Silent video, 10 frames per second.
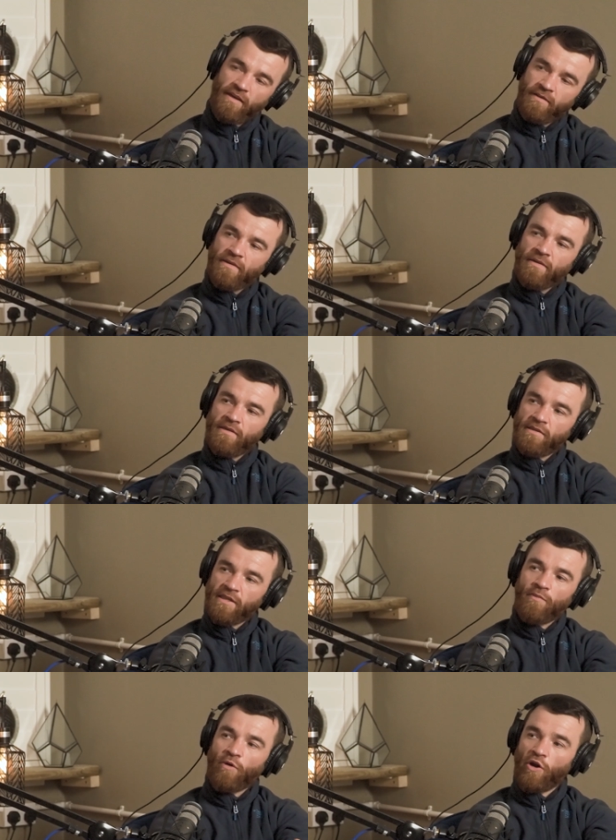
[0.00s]
He
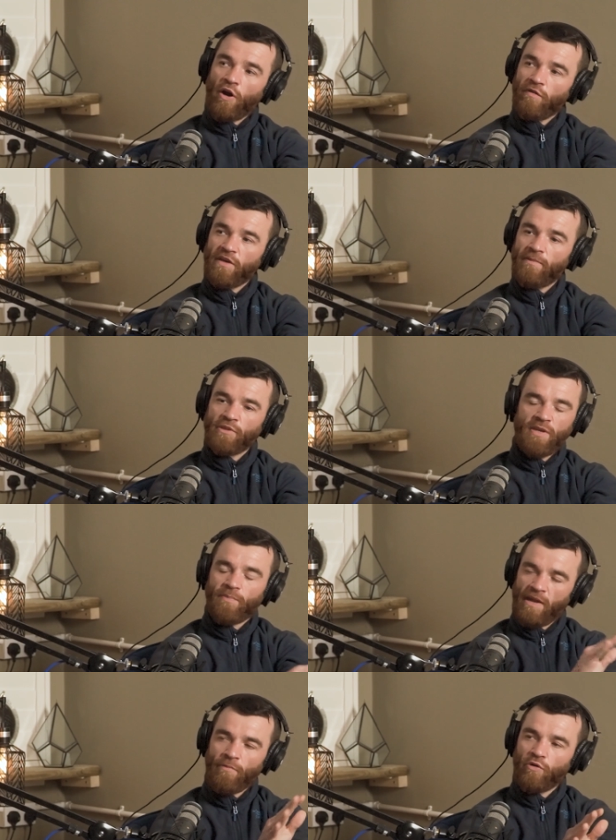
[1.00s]
said, do you want to offer it? I said,
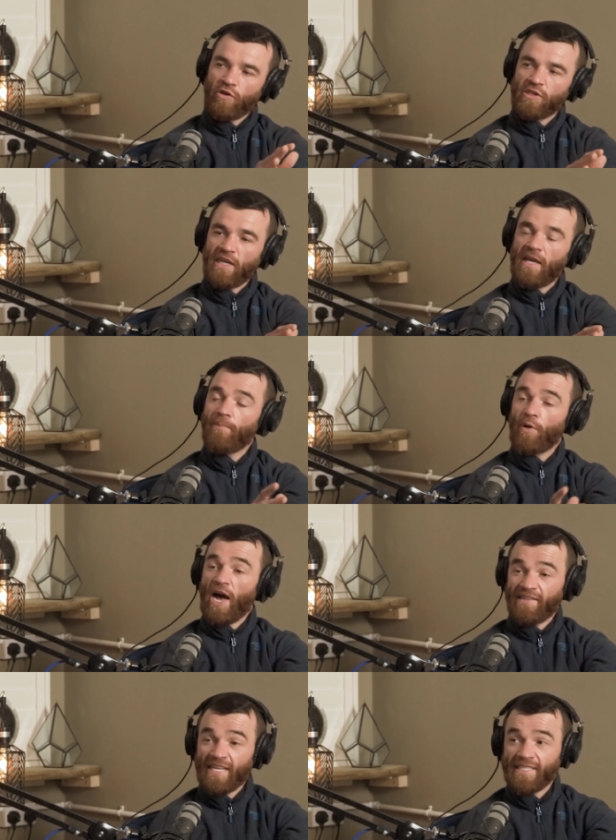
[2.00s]
but I'm not going to take it. But
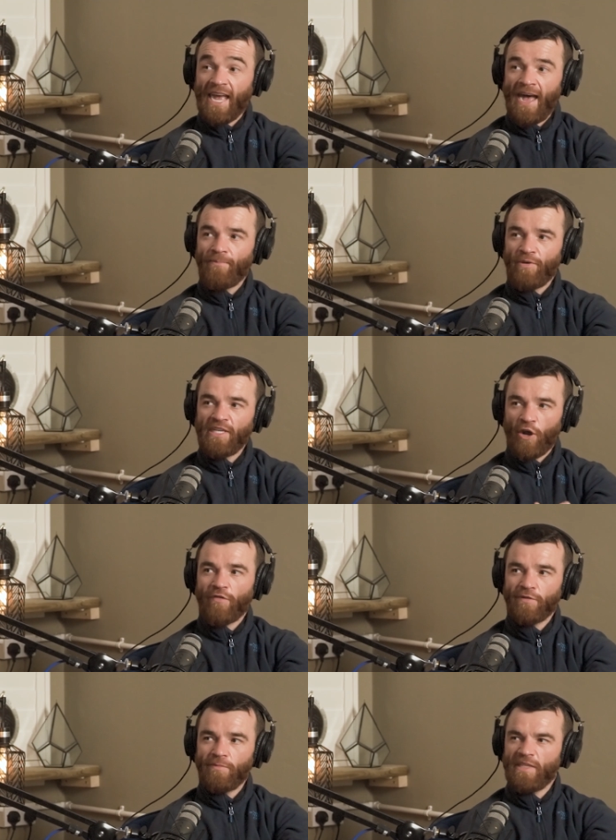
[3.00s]
at that time, when he
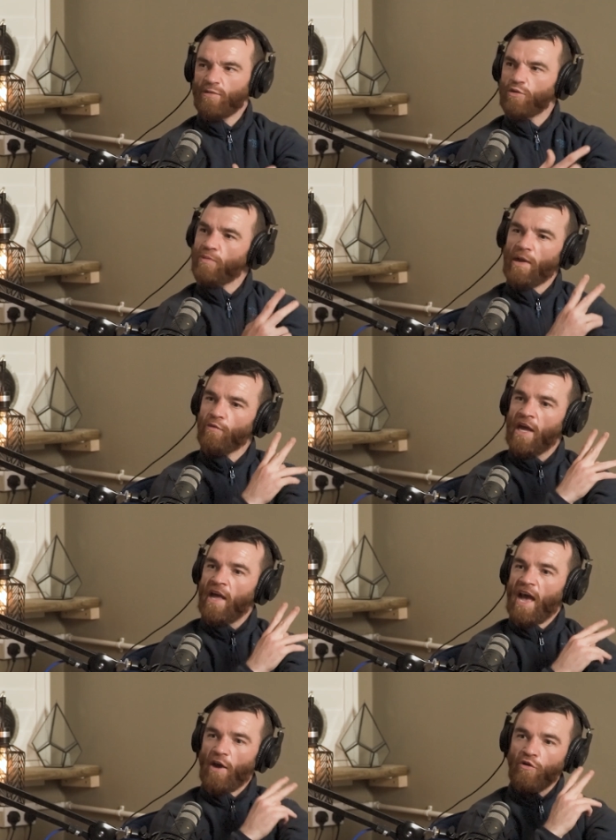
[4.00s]
offered me, I
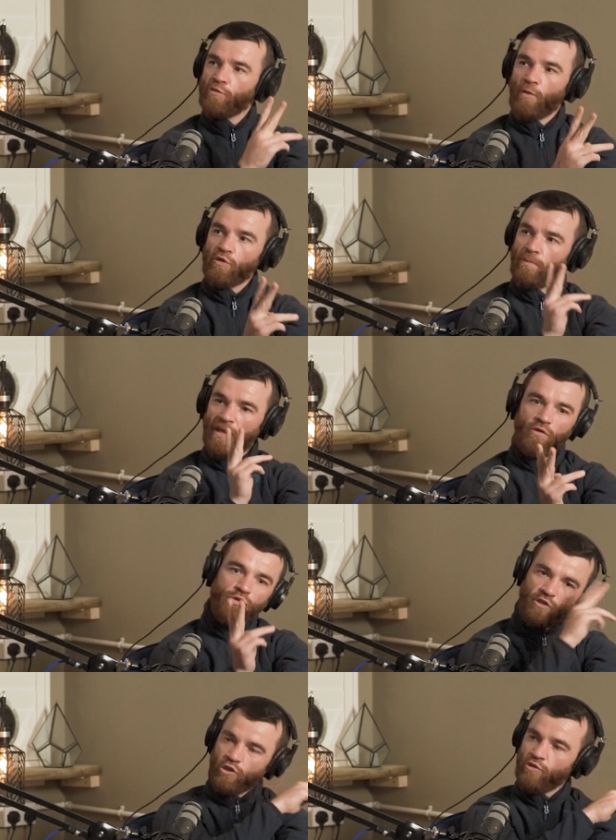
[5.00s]
only spoke to Bellew
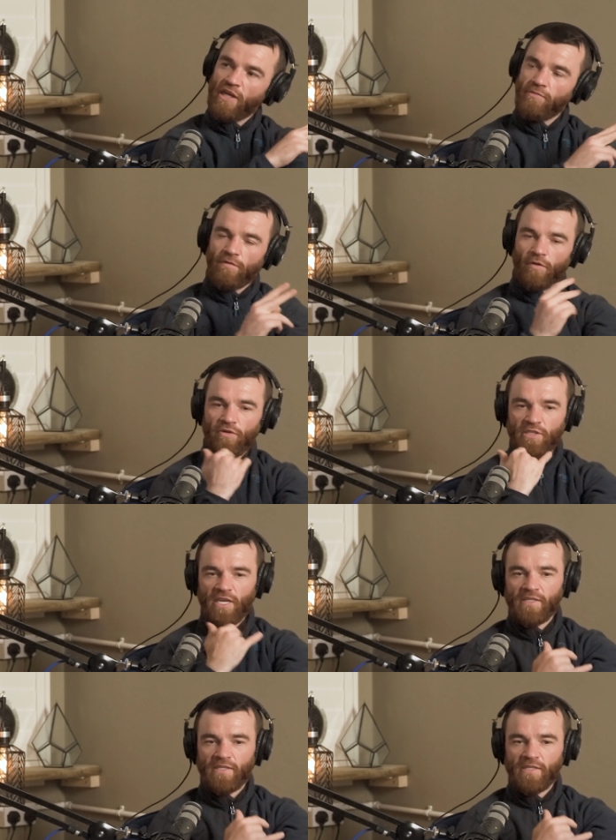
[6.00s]
like 2 days before. And he said,